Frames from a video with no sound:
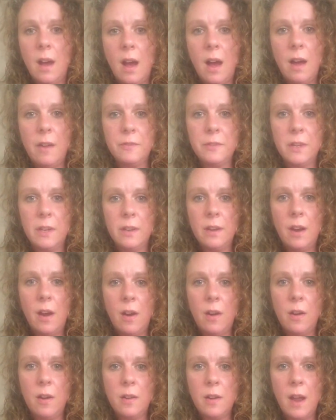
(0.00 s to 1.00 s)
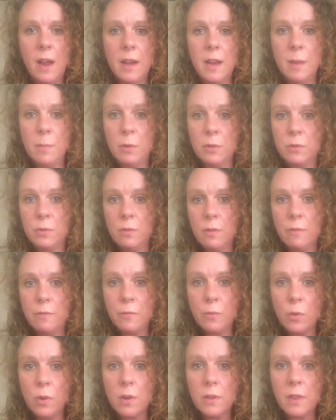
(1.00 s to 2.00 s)
often are not able to
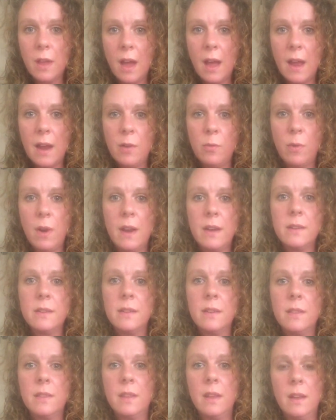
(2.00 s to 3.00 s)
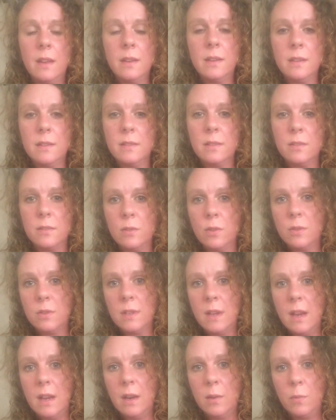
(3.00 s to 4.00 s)
afford the high rent that is
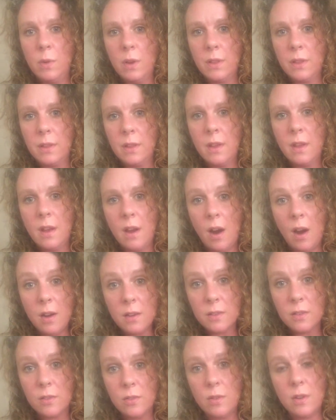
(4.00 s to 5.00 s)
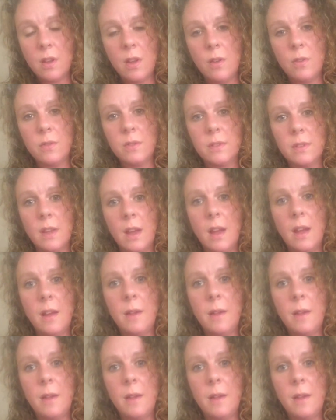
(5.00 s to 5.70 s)
associated with art studios.